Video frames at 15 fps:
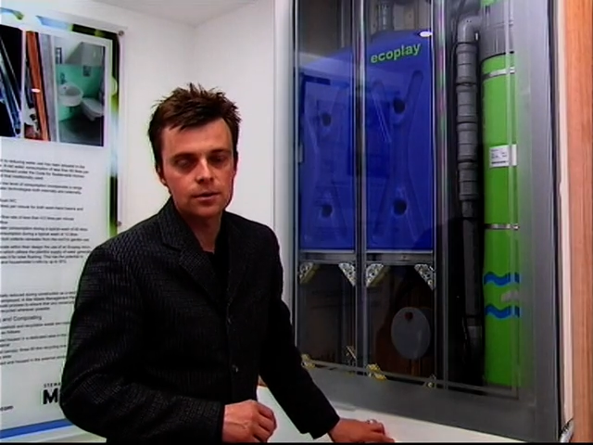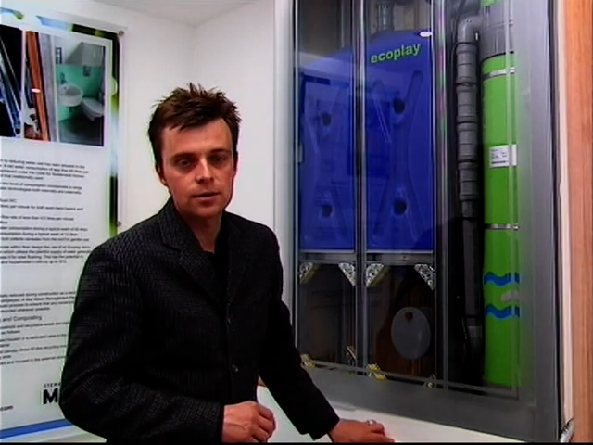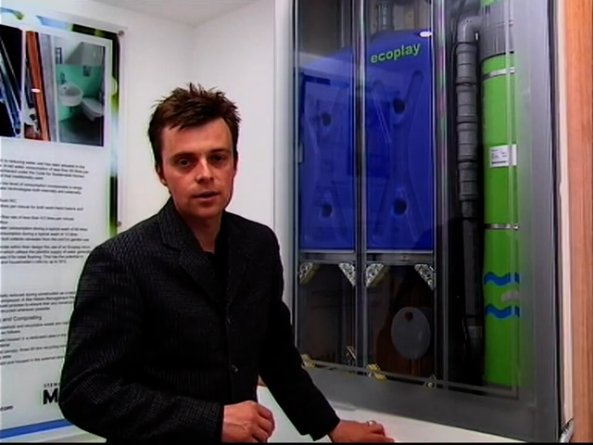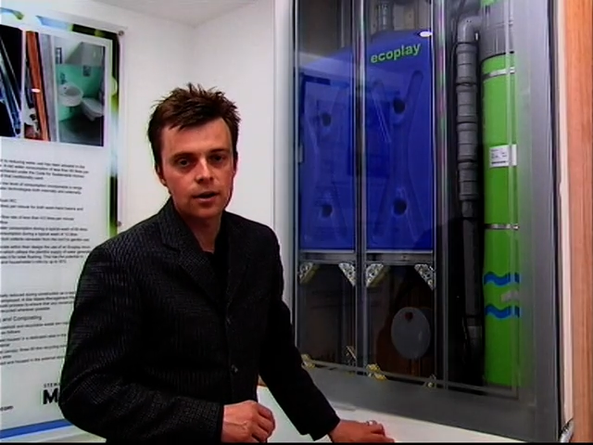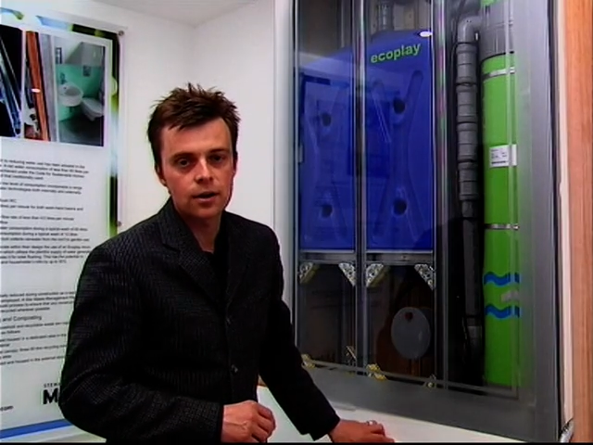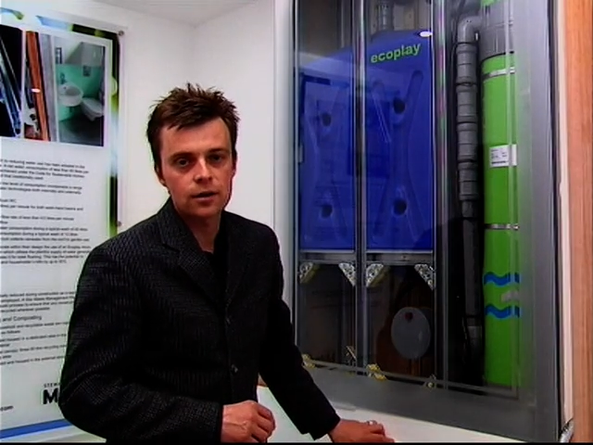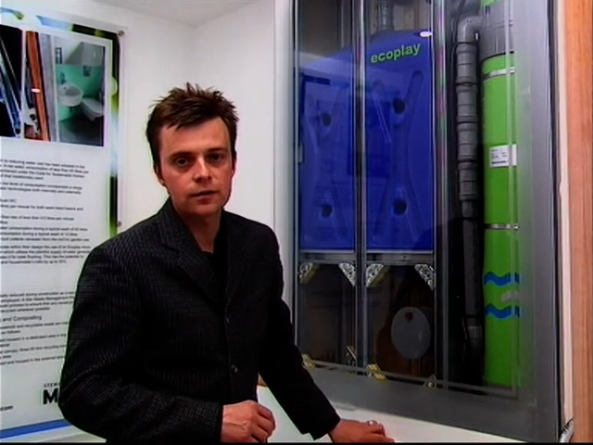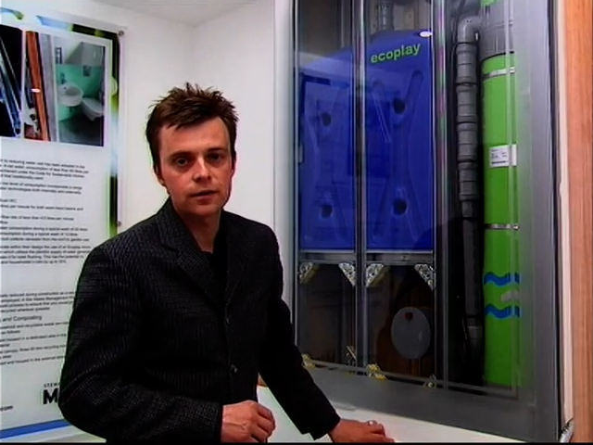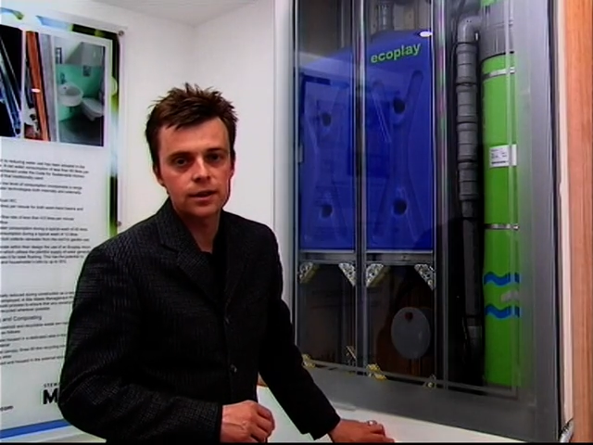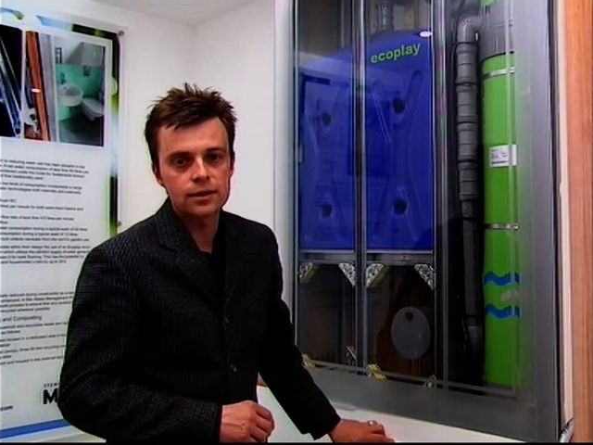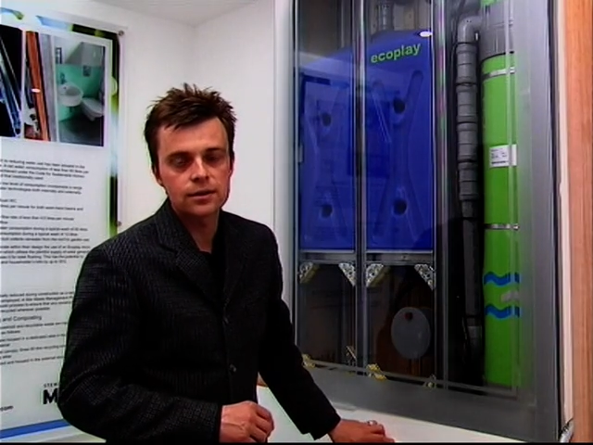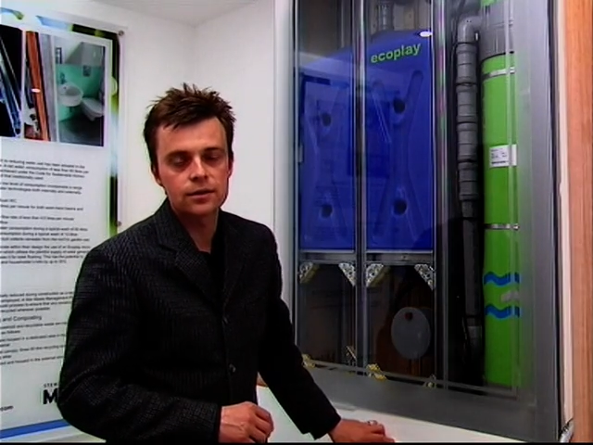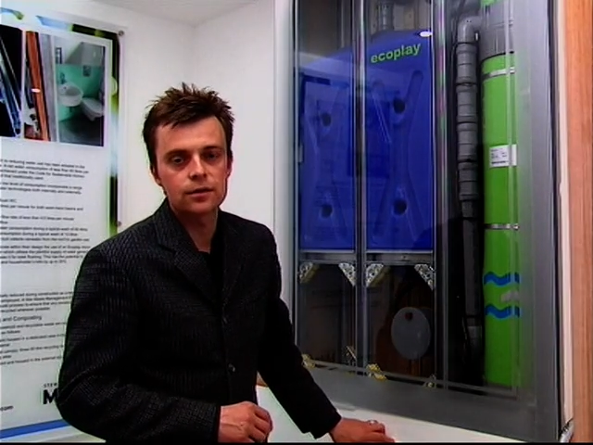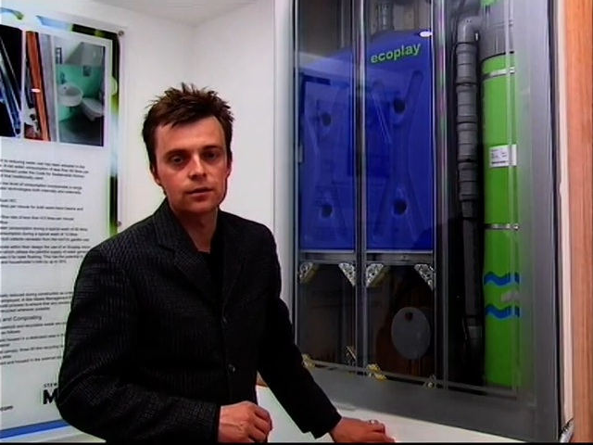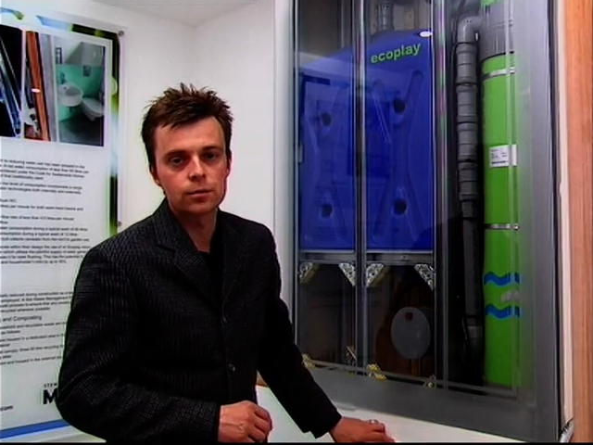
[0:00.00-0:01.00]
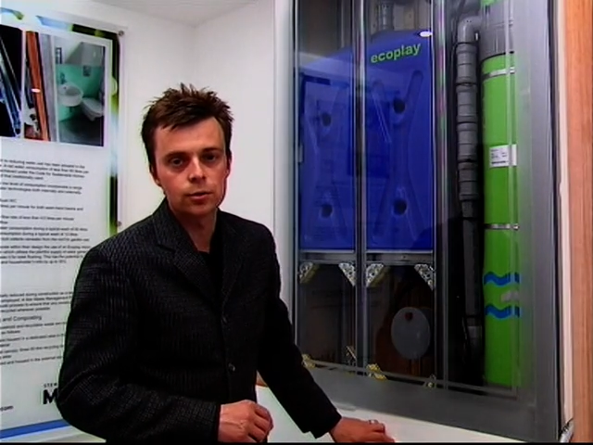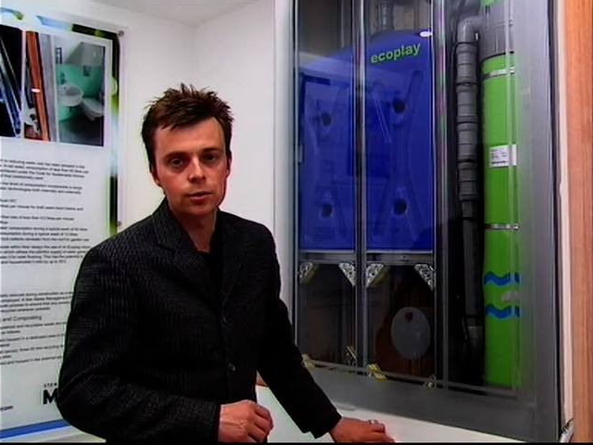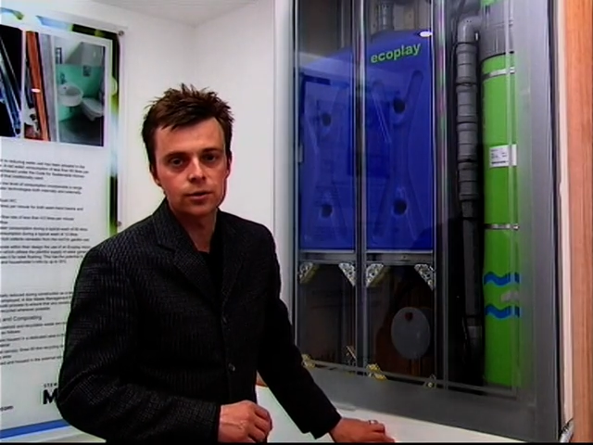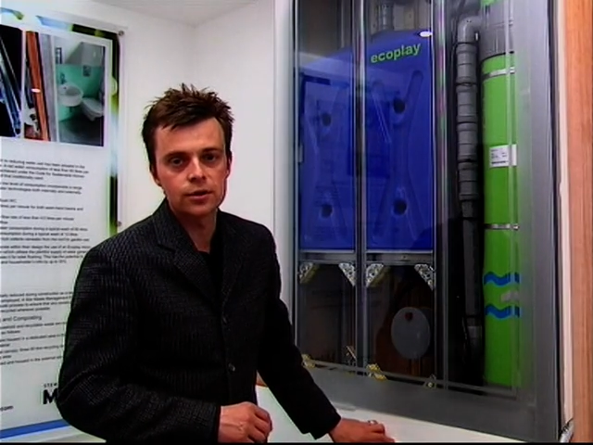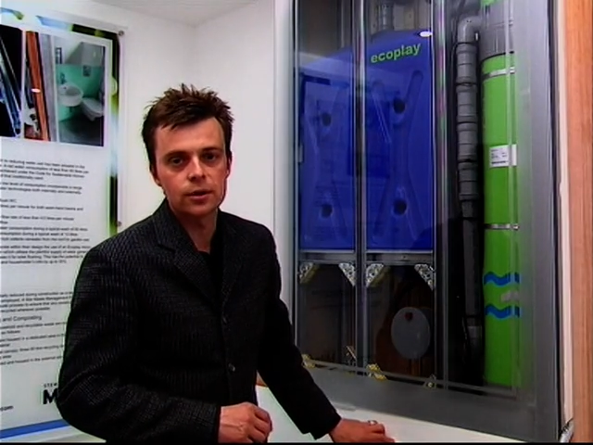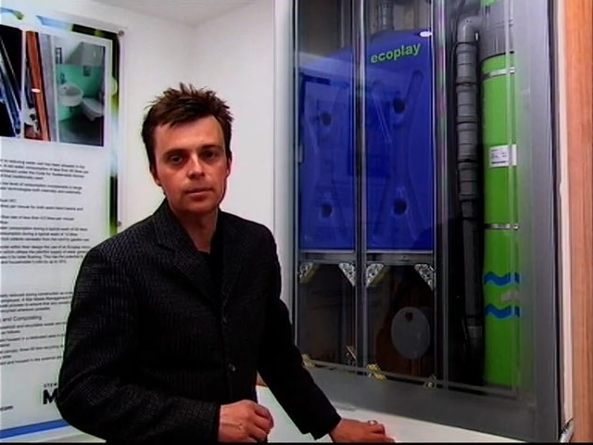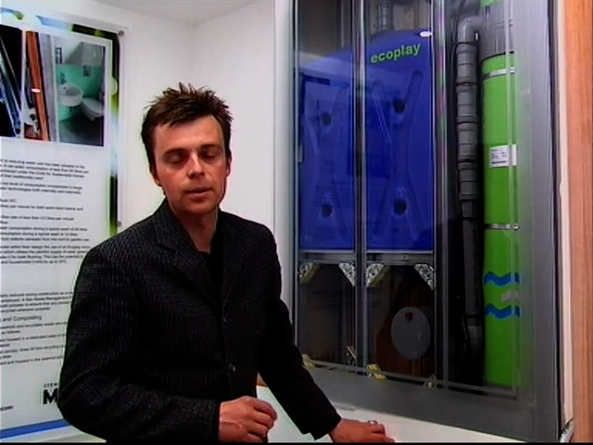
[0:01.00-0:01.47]
and a half litres of
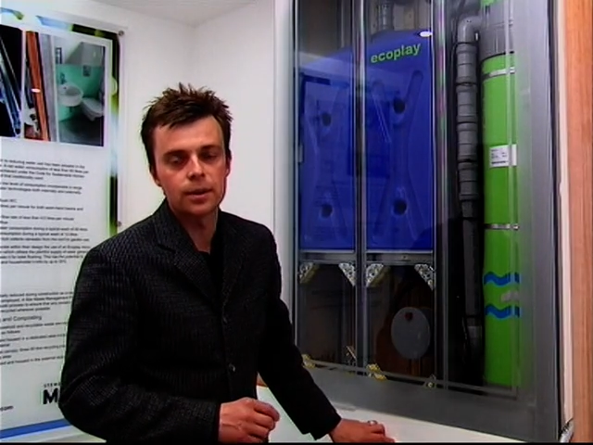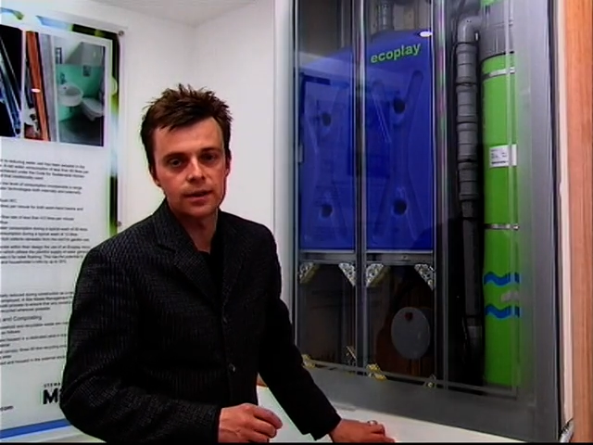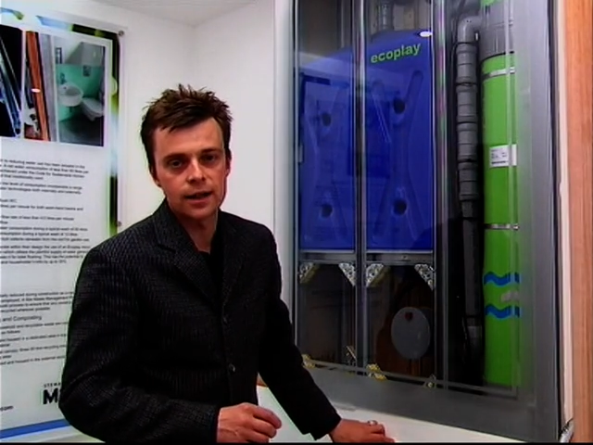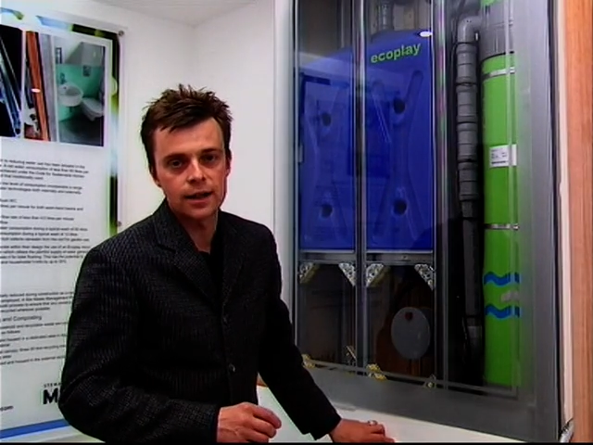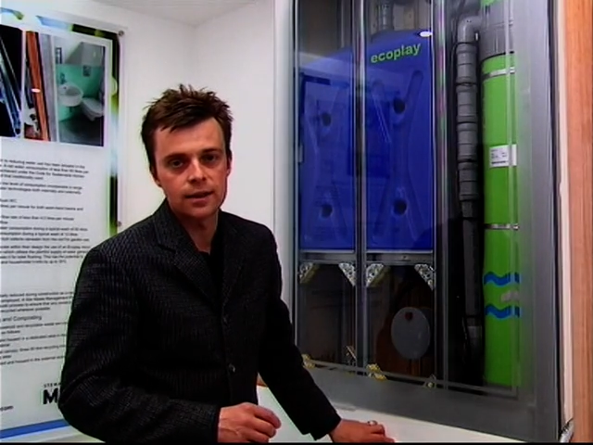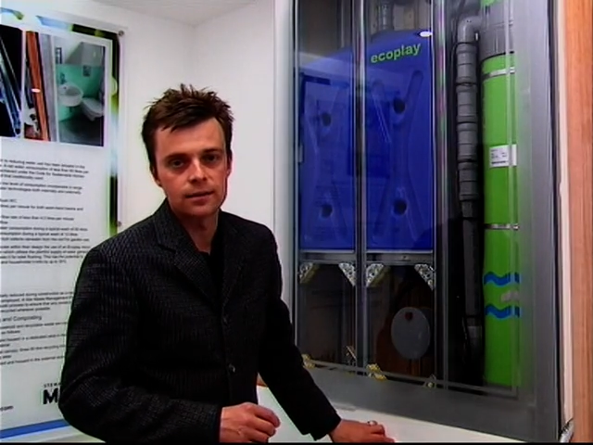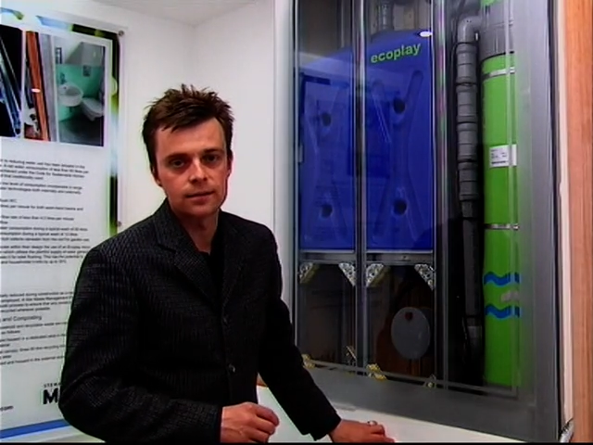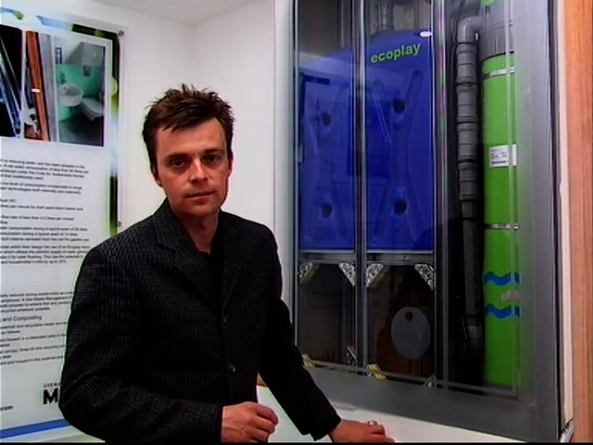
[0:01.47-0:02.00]
water per day.